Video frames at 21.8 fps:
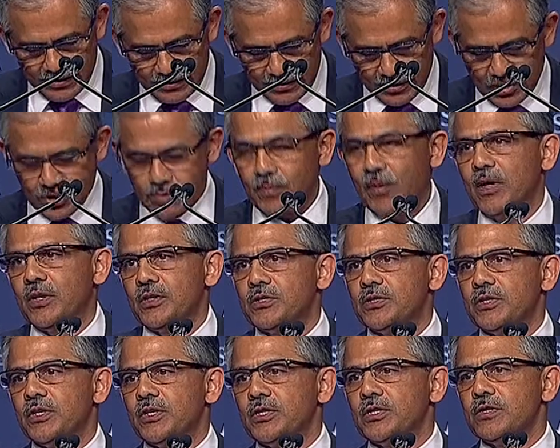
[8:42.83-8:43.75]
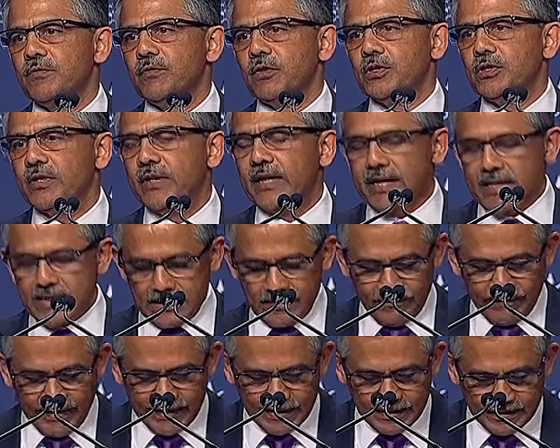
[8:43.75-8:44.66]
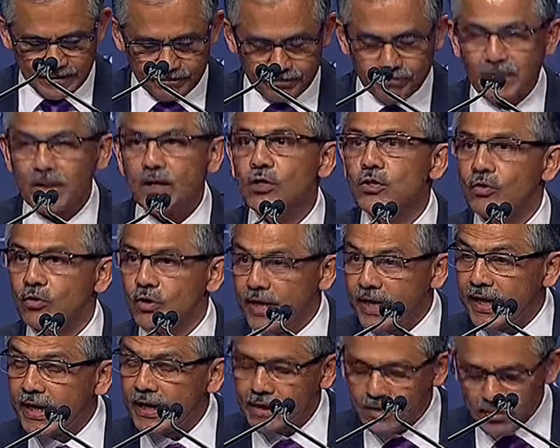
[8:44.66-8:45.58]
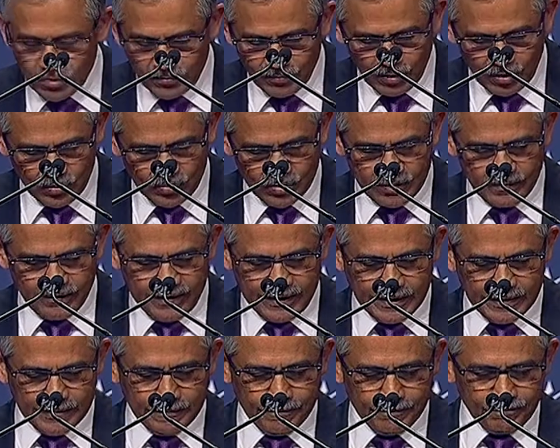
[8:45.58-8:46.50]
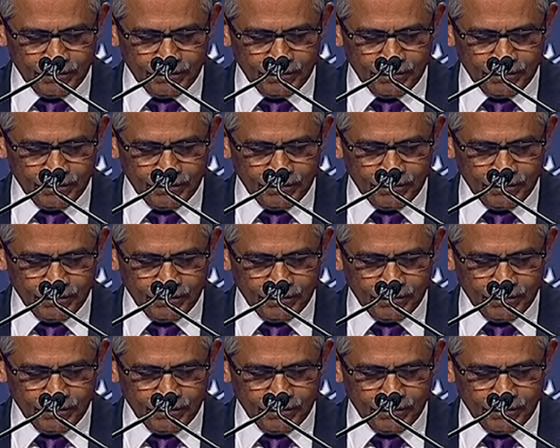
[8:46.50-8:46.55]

the sponsors for today's event, today and tomorrow's event,